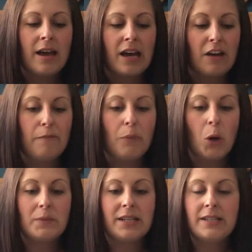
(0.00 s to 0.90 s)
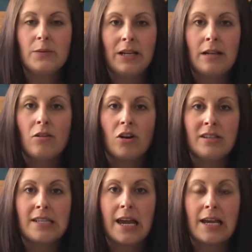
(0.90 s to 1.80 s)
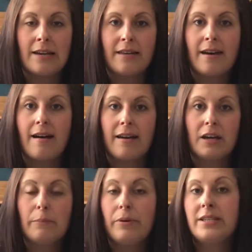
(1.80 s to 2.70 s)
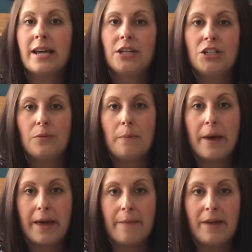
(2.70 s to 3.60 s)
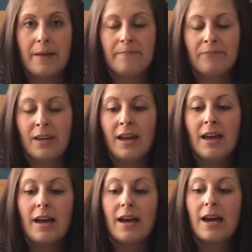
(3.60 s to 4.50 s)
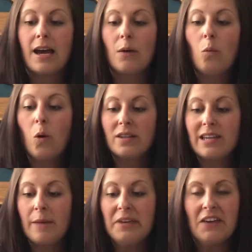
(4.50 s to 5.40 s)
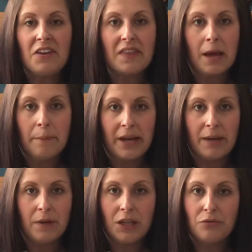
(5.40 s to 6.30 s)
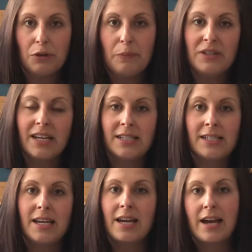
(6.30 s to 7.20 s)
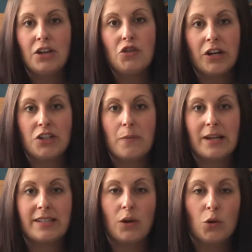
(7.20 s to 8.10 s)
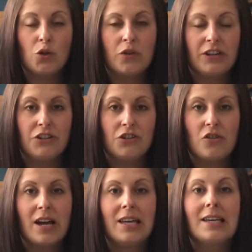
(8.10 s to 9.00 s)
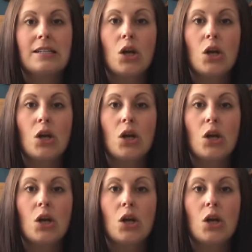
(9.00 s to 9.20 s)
and I've popped into a little container that I can present to a baby. And what I'm giving that baby through presenting a treasure basket or treasure tray is